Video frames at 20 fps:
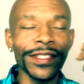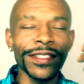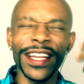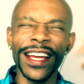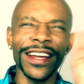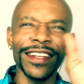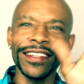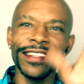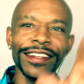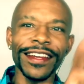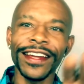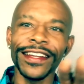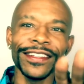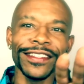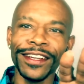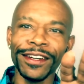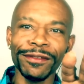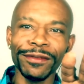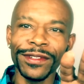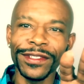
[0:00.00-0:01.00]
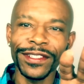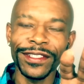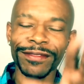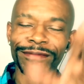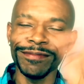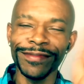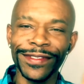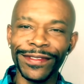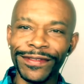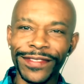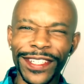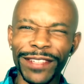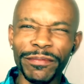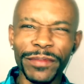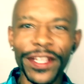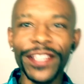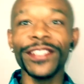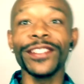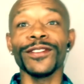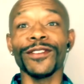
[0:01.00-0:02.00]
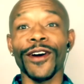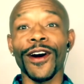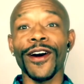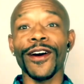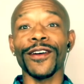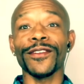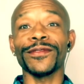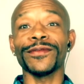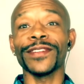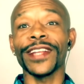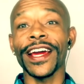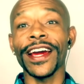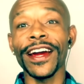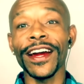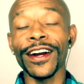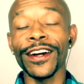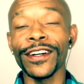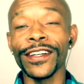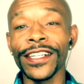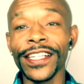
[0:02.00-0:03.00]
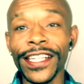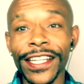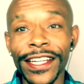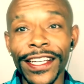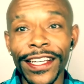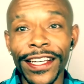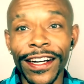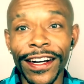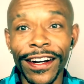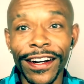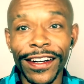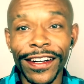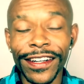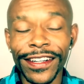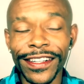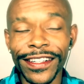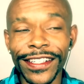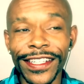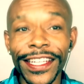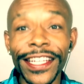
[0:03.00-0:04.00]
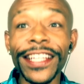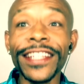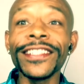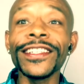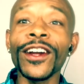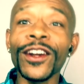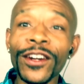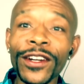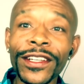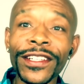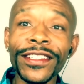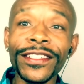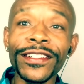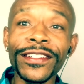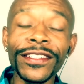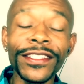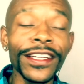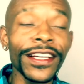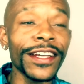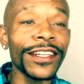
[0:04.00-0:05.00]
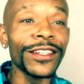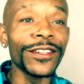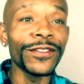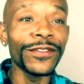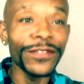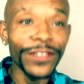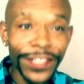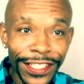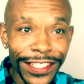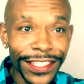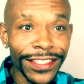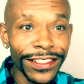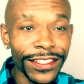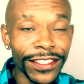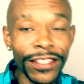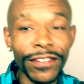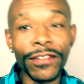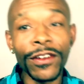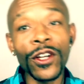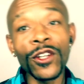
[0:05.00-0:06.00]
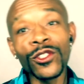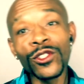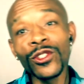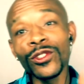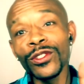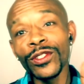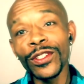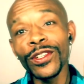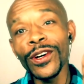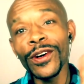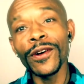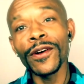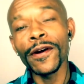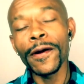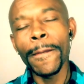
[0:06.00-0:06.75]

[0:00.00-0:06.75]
now you're not in love with him. He pissed you off. Now, he has hurt your feelings. He has hurt you to the core.